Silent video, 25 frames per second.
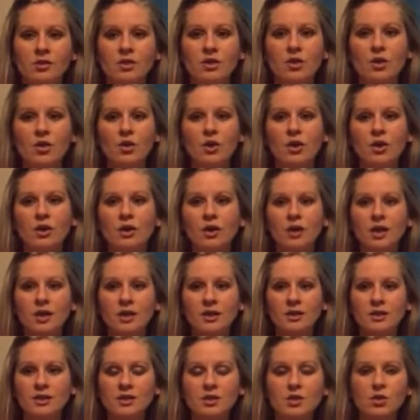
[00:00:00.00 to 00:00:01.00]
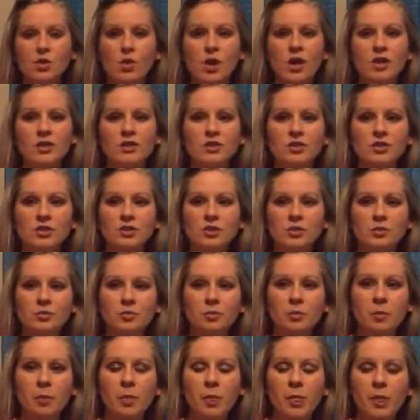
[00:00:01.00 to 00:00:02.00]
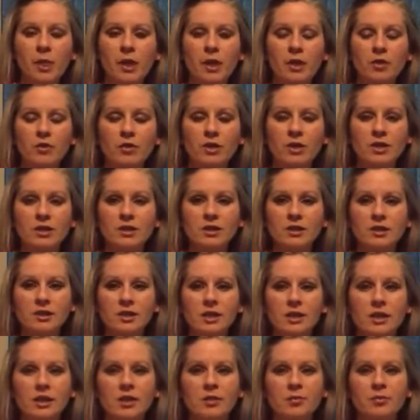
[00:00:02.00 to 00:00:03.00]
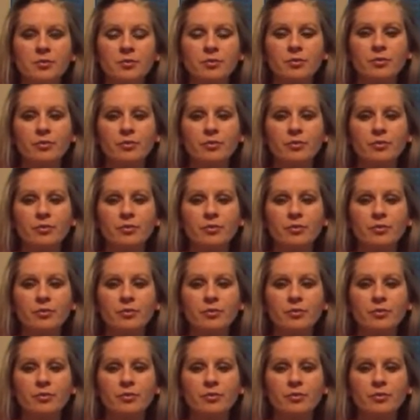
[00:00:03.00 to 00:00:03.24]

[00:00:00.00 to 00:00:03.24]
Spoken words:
So I got asked this question recently,